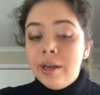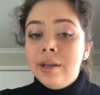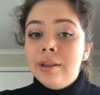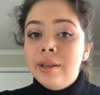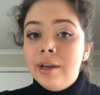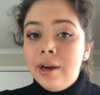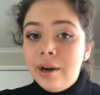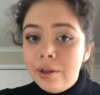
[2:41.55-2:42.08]

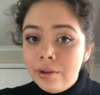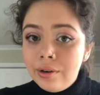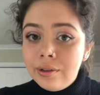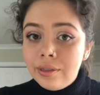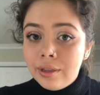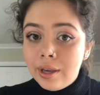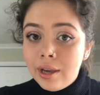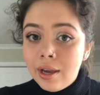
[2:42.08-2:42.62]
The other
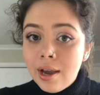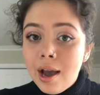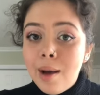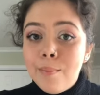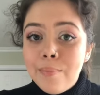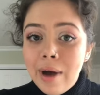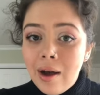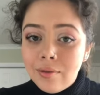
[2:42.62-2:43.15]
thing
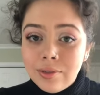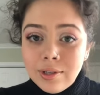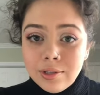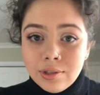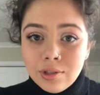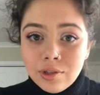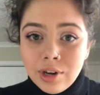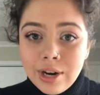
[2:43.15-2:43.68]
about
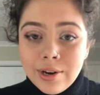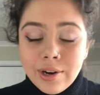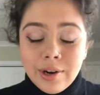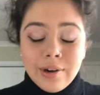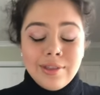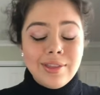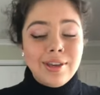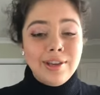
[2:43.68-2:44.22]
this
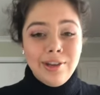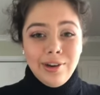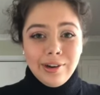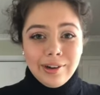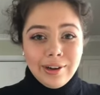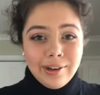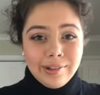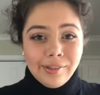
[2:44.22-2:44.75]
straightener that you're
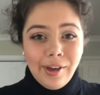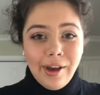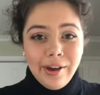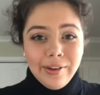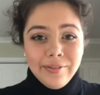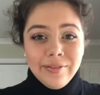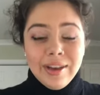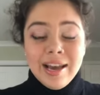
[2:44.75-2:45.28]
gonna
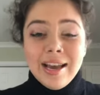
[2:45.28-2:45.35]
love